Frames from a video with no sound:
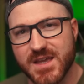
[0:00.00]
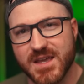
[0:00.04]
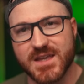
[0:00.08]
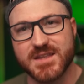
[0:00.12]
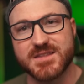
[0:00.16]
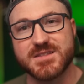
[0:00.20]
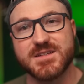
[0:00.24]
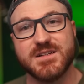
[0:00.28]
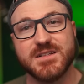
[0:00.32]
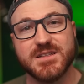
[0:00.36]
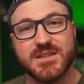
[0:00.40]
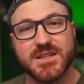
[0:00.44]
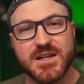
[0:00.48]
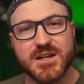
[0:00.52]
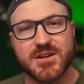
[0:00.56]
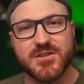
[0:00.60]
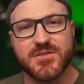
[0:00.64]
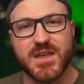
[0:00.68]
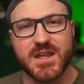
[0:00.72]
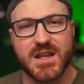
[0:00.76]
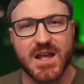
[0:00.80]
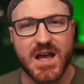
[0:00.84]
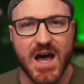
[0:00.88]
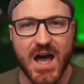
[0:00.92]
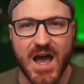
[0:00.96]
It's clear
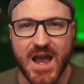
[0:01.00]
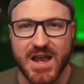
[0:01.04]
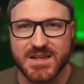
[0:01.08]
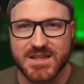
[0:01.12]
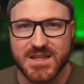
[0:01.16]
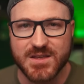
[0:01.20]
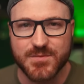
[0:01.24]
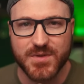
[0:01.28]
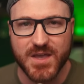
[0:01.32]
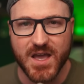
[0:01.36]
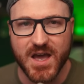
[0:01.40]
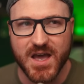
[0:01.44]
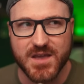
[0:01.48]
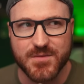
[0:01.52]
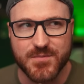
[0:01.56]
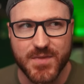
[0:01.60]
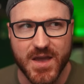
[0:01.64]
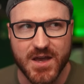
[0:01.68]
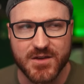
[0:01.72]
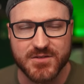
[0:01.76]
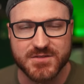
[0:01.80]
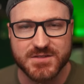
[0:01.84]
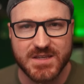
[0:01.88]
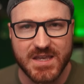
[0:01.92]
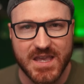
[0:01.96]
that a high DPI
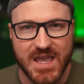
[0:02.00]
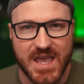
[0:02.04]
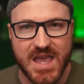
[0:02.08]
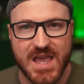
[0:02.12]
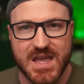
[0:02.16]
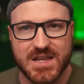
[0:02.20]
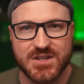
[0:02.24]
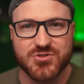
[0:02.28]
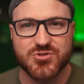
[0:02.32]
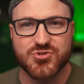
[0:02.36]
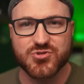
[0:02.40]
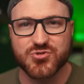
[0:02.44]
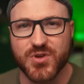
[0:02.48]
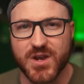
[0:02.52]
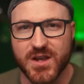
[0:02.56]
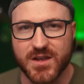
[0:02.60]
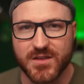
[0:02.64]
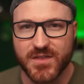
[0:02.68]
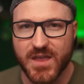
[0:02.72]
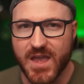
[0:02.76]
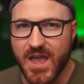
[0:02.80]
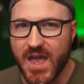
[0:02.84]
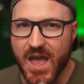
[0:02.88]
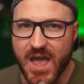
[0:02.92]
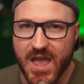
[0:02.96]
mouse can trick
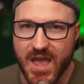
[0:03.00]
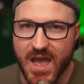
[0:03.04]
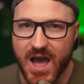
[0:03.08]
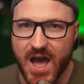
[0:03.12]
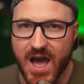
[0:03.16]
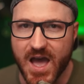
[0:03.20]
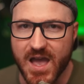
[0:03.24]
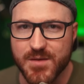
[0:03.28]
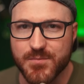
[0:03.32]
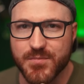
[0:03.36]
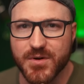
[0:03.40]
the AI,